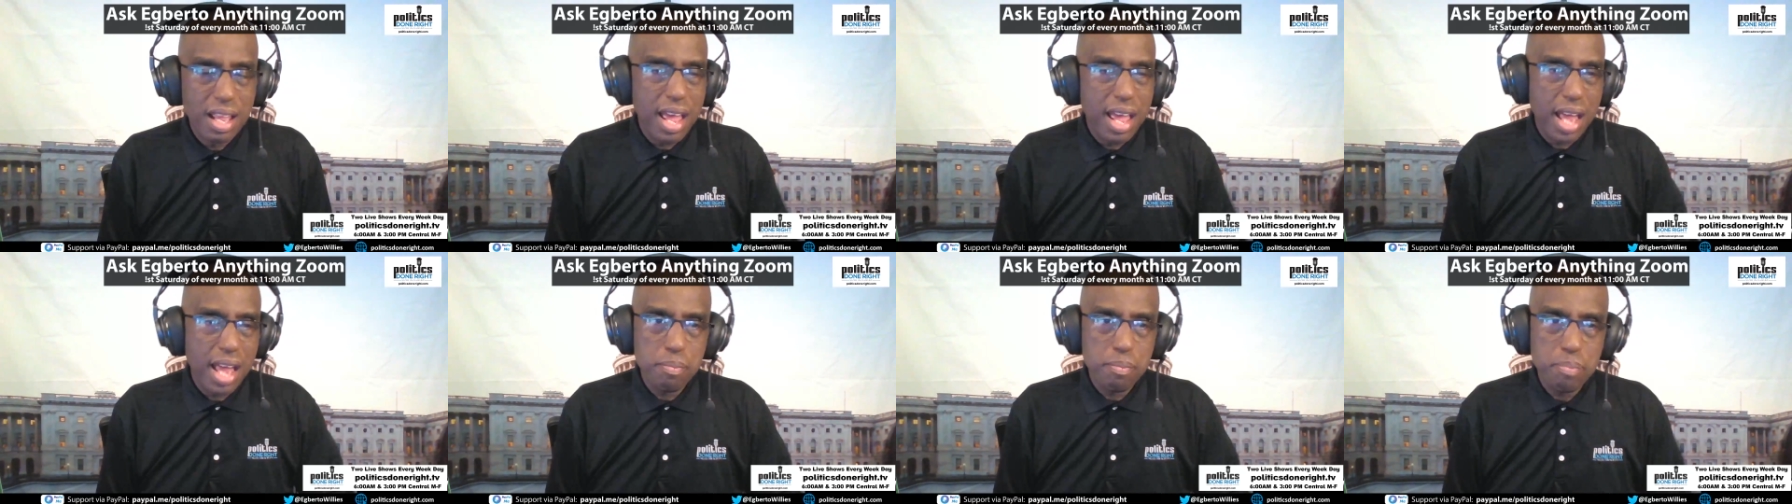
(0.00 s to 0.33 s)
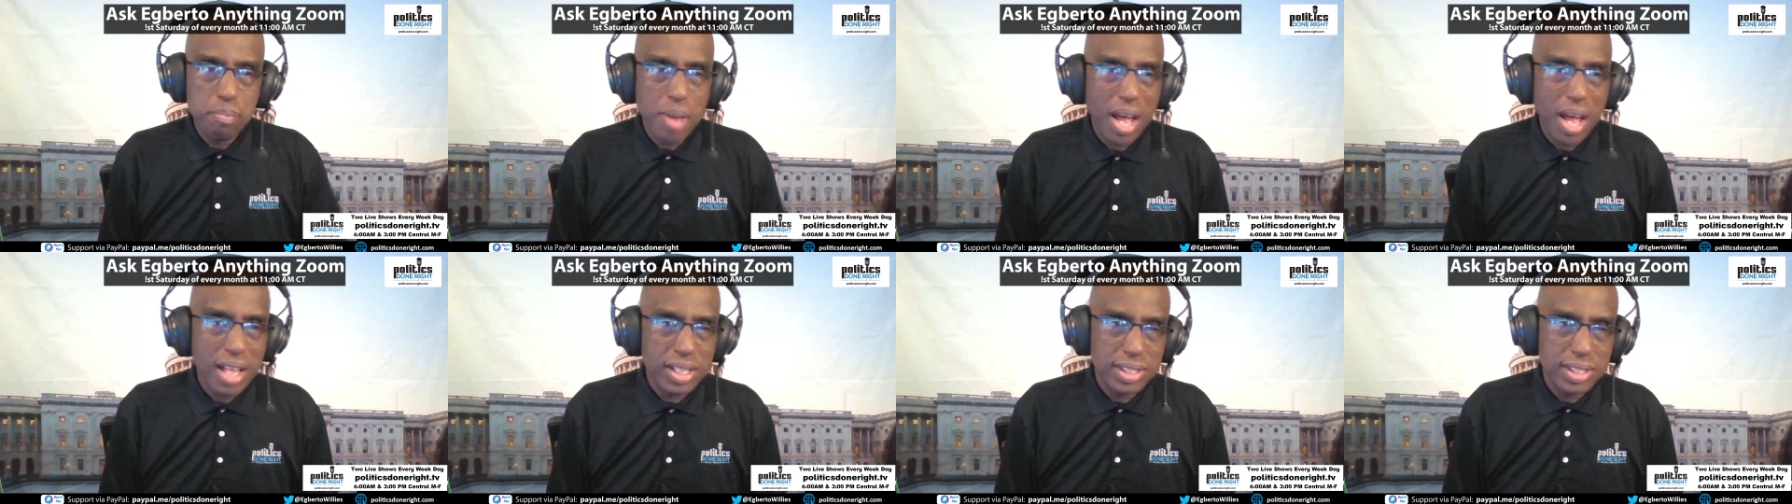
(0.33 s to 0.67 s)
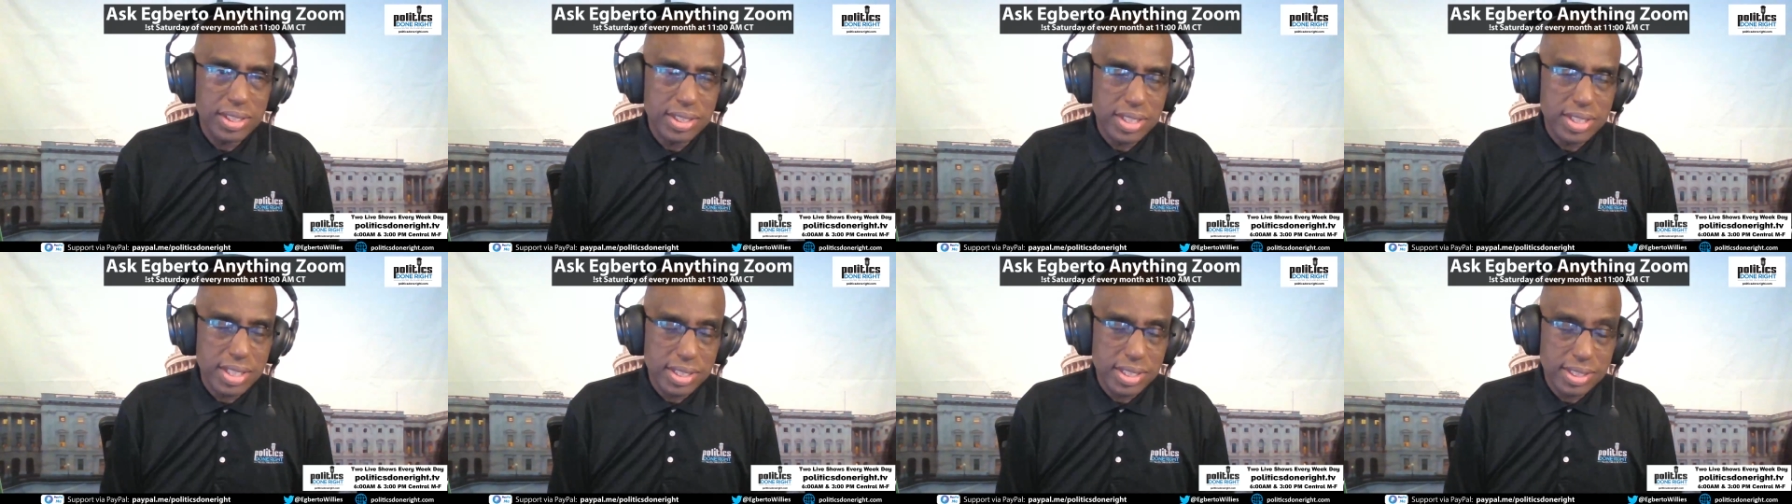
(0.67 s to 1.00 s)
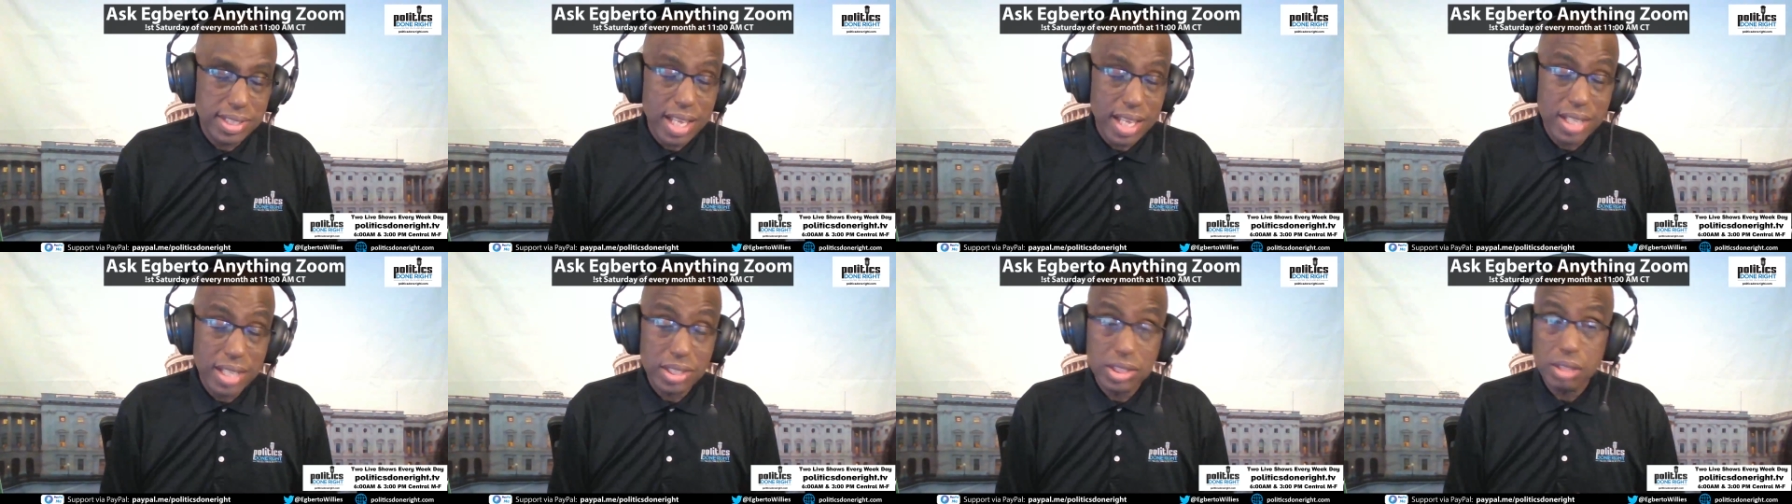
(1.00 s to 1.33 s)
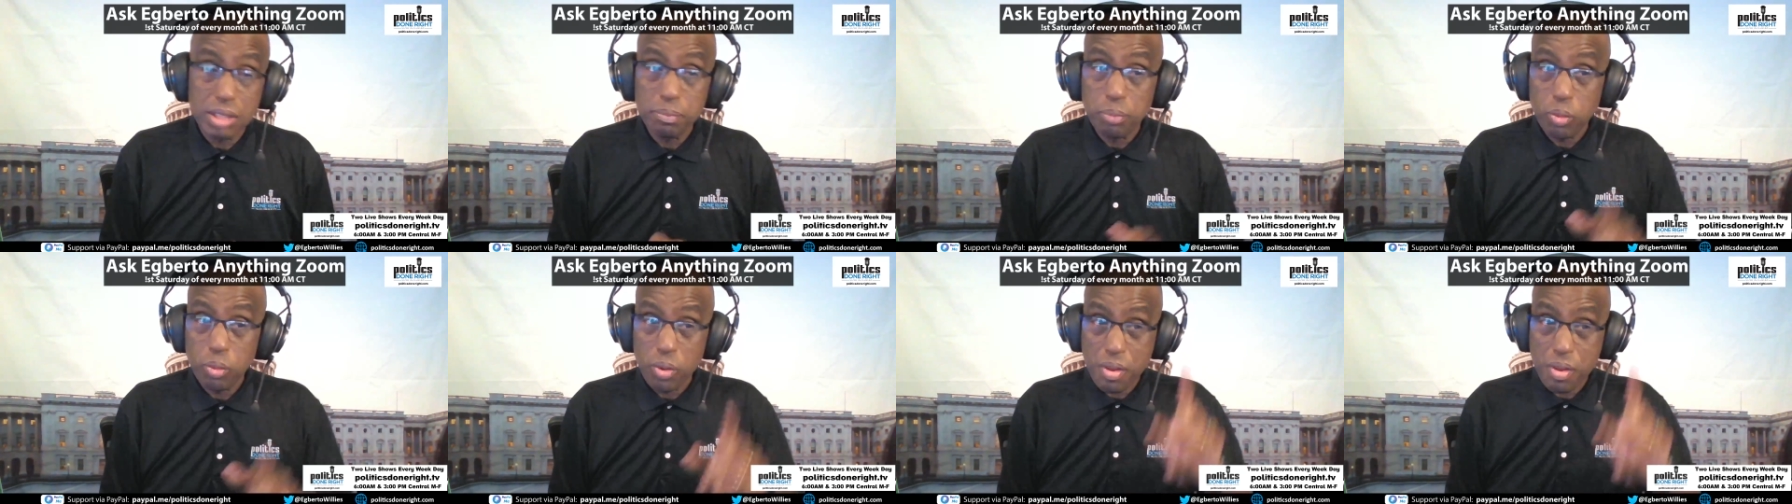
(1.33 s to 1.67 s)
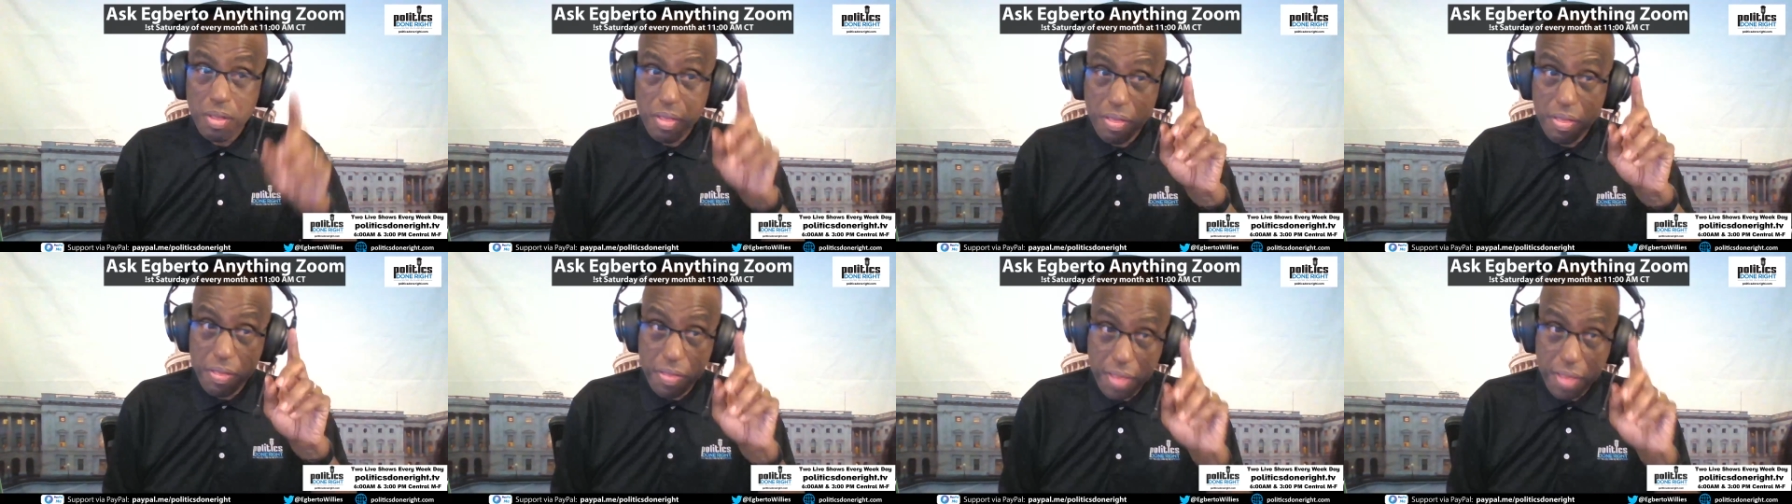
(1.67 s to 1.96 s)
and policies that support